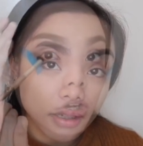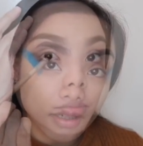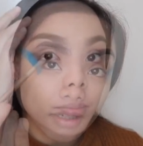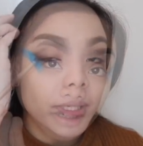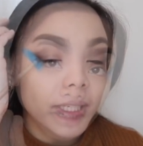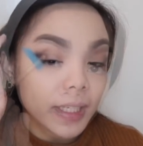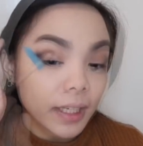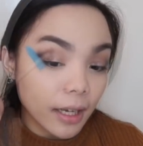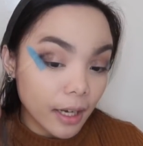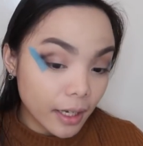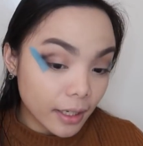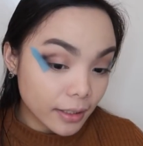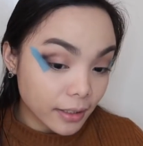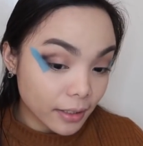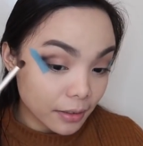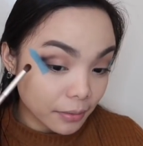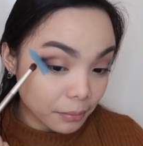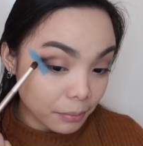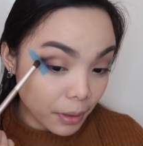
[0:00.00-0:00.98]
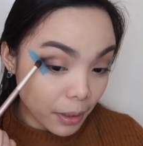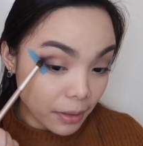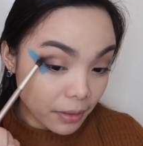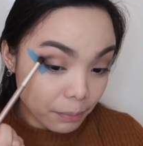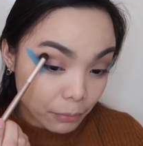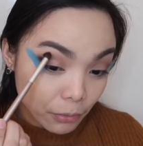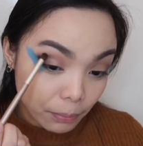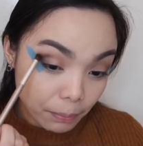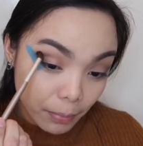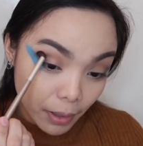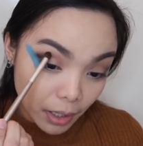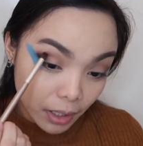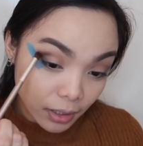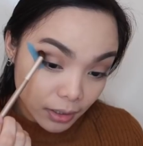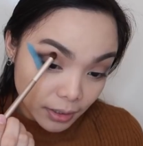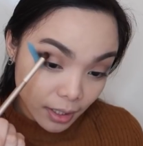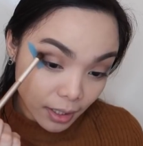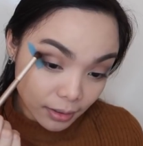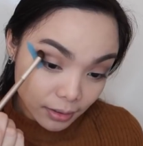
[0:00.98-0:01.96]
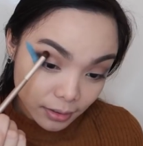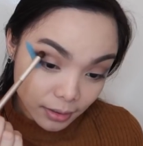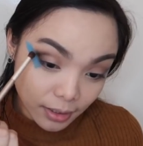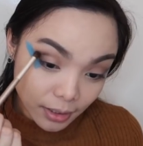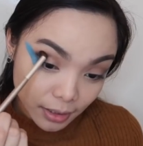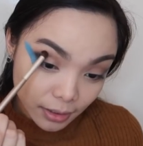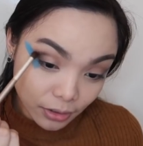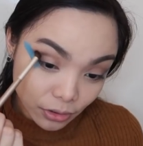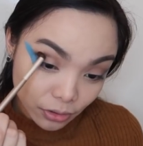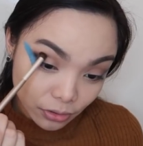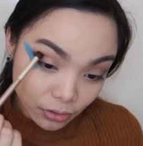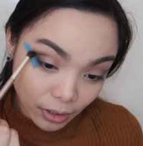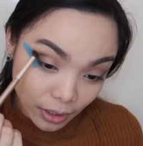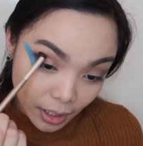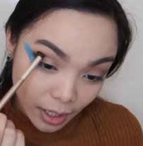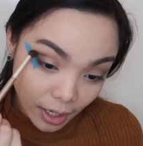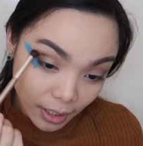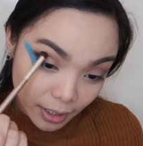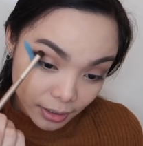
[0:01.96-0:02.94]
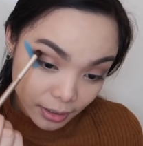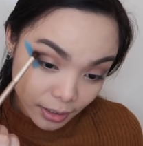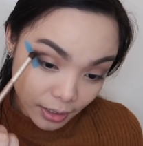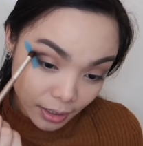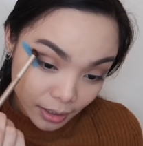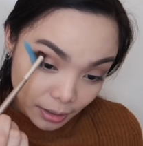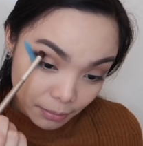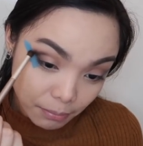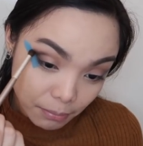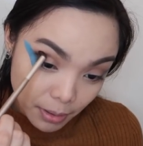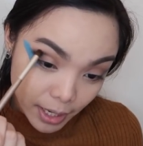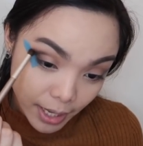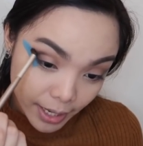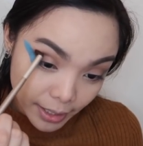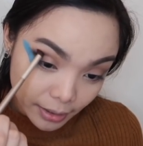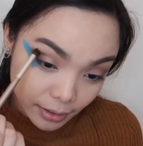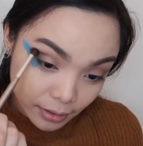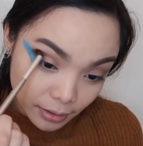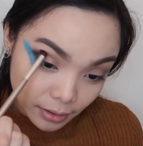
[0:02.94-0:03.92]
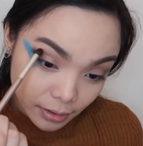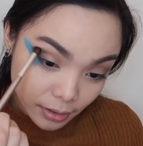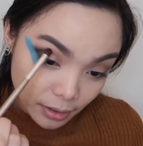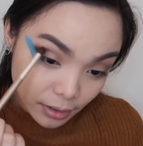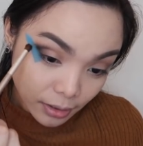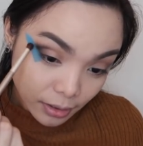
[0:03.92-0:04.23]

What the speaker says: Oh my god, may parang dot dito. Kailangan natin yung i-blend.